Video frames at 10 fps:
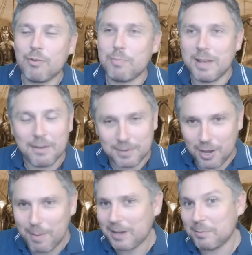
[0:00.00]
probably have to
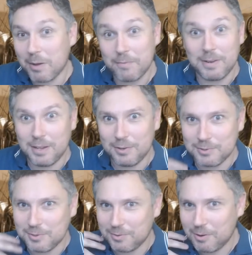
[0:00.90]
go back to my
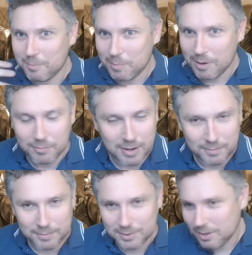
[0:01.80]
videos on on Blood
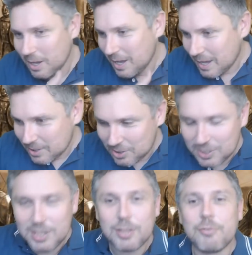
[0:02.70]
Raven to
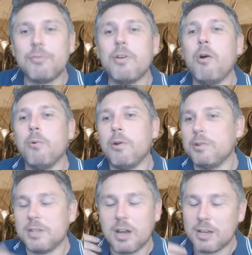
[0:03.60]
see through the whole logic.